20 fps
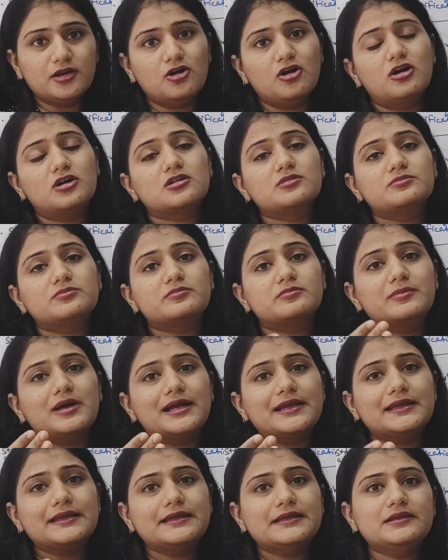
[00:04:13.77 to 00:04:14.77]
or
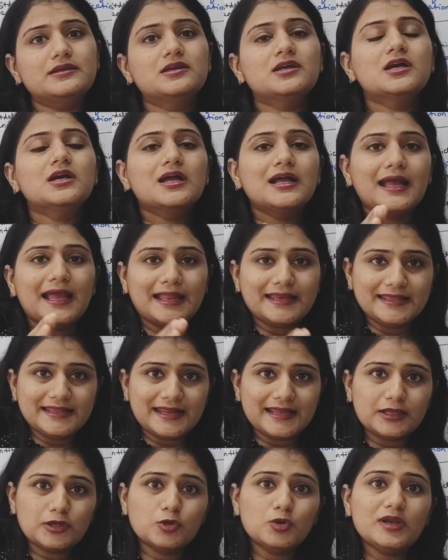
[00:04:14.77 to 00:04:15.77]
by any
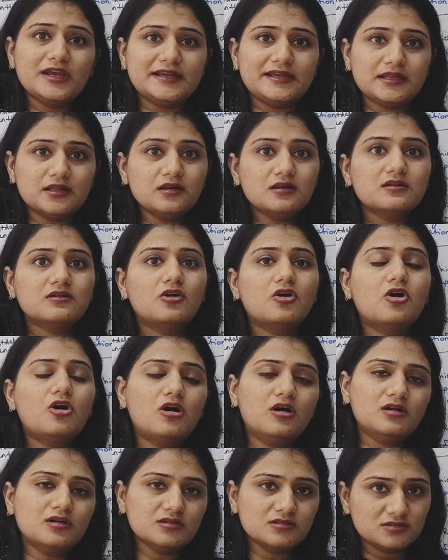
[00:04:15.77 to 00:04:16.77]
regulator
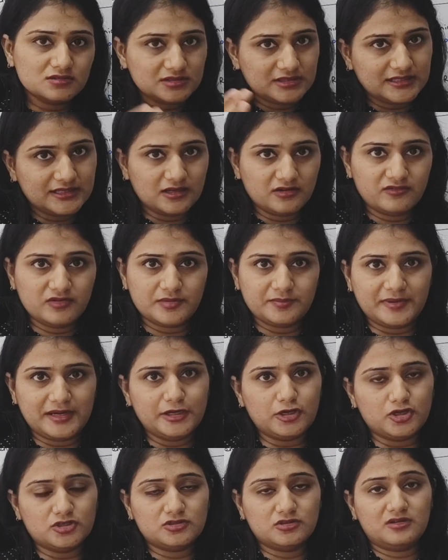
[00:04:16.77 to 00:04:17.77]
or the
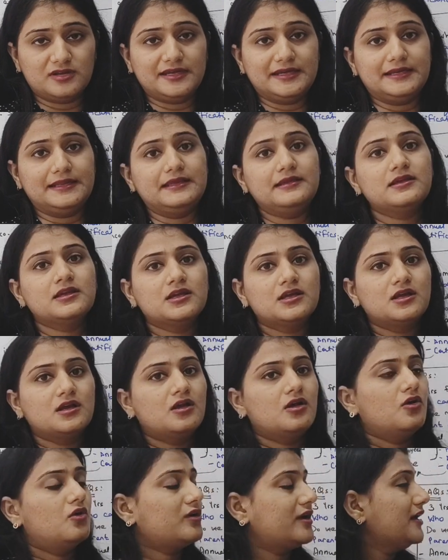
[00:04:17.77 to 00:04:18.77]
government authority.
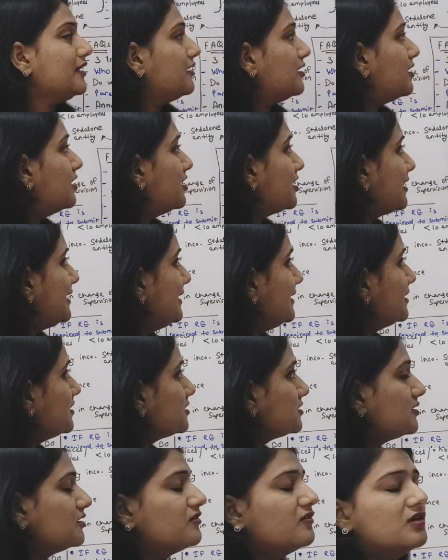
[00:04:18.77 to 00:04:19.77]
Okay,
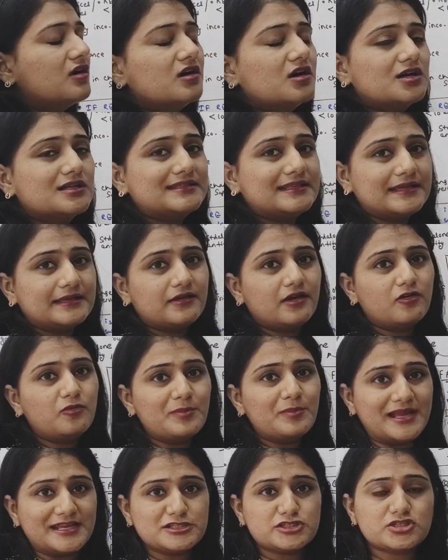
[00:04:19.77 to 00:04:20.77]
earlier they
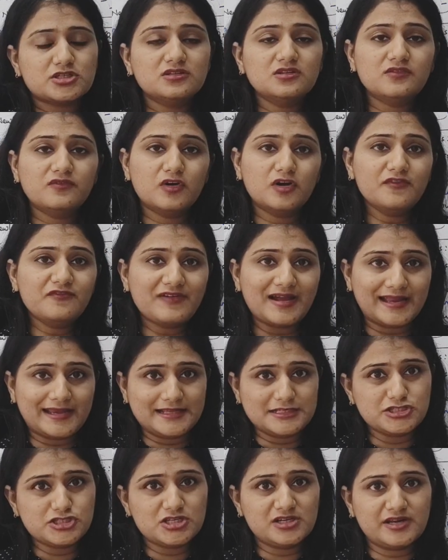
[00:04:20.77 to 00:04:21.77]
have mentioned the word
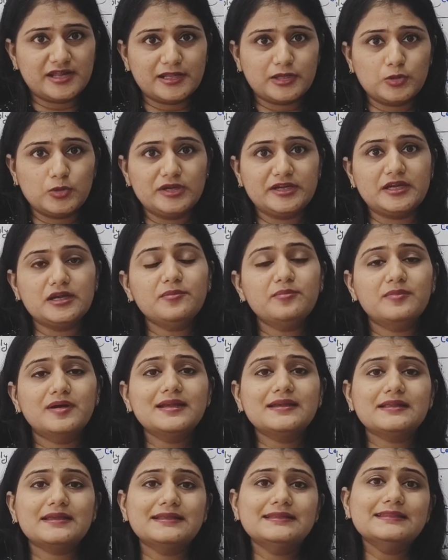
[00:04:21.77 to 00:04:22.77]
financial regulated,
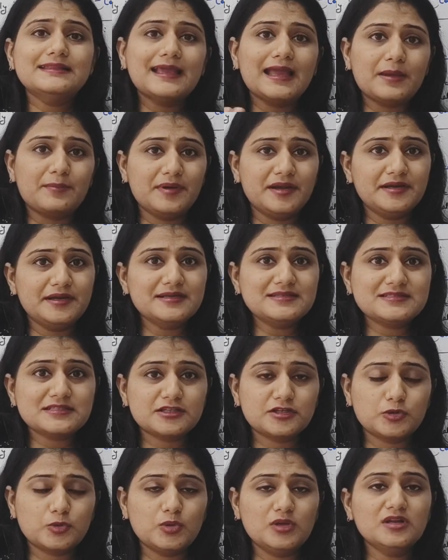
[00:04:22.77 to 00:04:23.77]
but in the amended
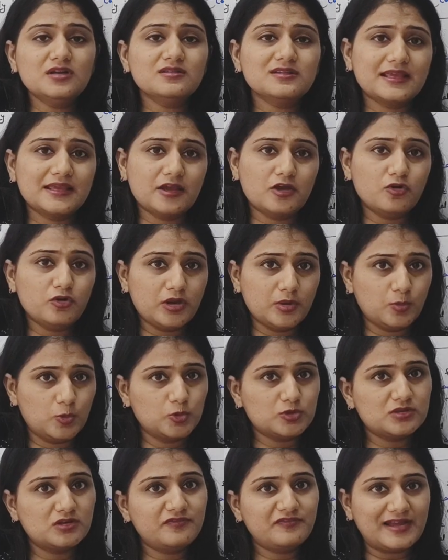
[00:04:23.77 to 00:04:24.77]
circular they have
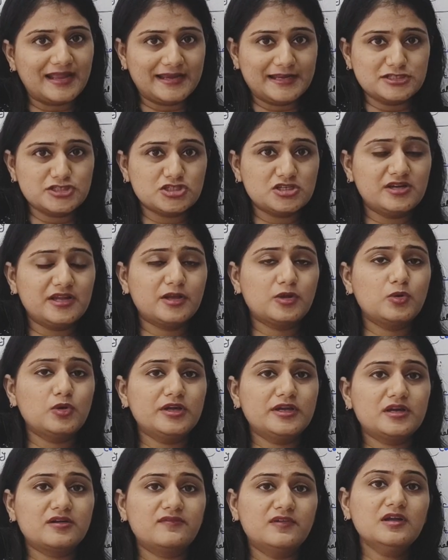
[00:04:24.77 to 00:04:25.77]
removed the financial
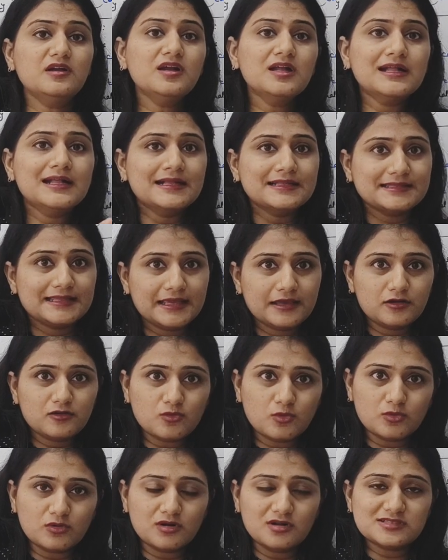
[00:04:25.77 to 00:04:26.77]
regulated word. They
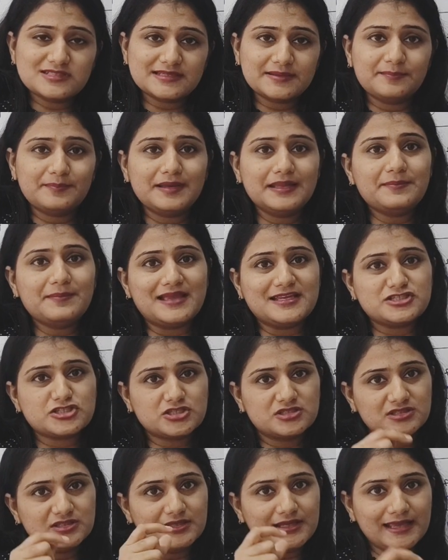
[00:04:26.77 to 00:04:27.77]
have simply
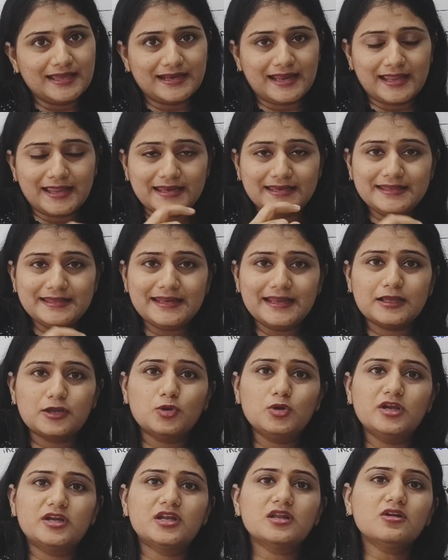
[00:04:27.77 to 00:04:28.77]
mentioned the any
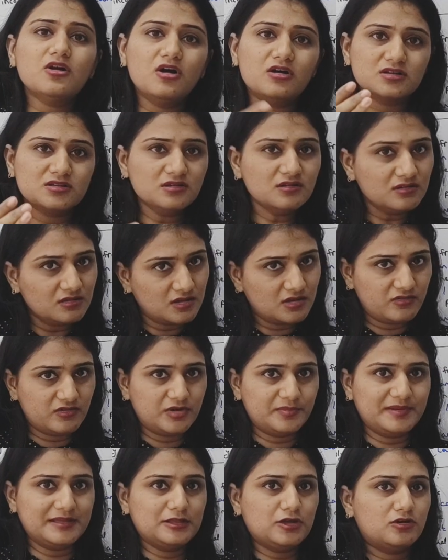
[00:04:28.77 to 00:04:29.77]
regulator or the
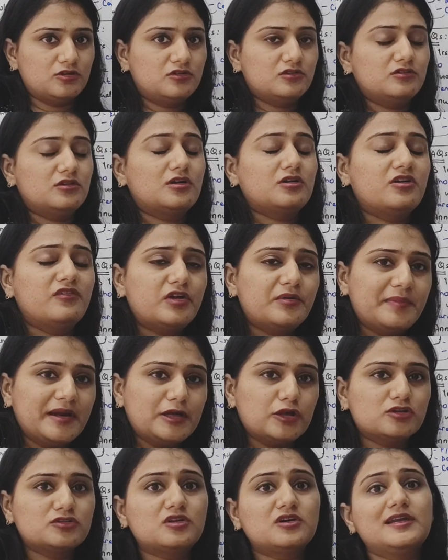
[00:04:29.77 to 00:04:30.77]
government
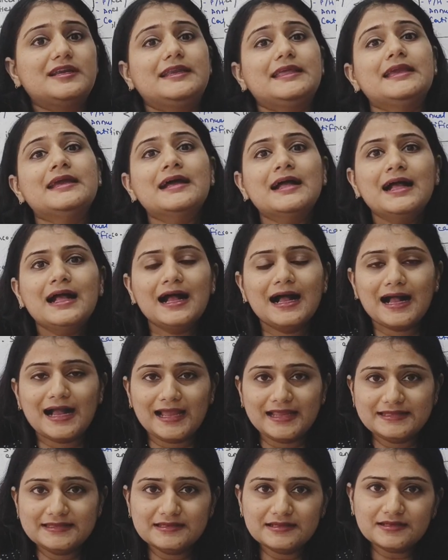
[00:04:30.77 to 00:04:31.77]
authority,
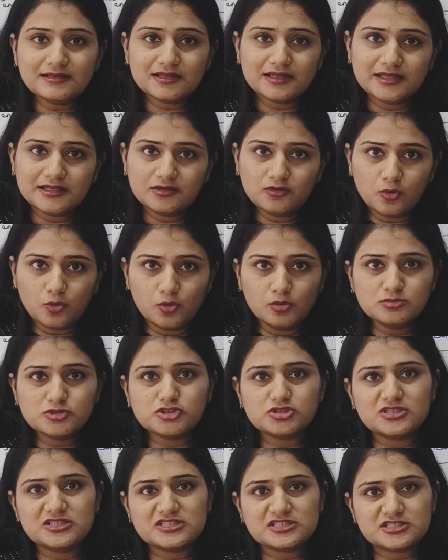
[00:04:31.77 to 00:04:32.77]
either in home
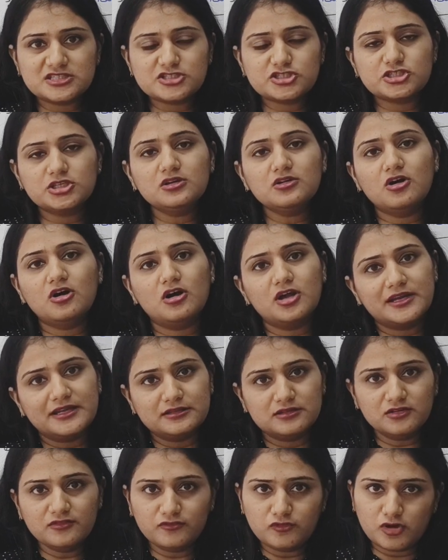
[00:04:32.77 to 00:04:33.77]
jurisdiction or
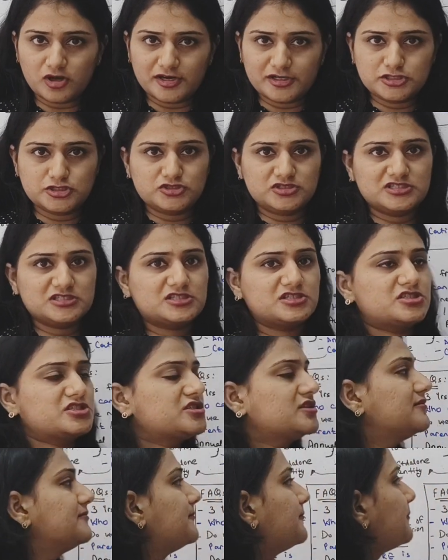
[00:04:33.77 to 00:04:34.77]
in the foreign
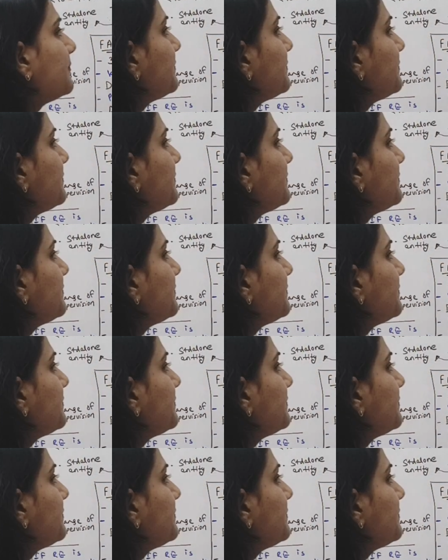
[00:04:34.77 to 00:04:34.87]
jurisdiction.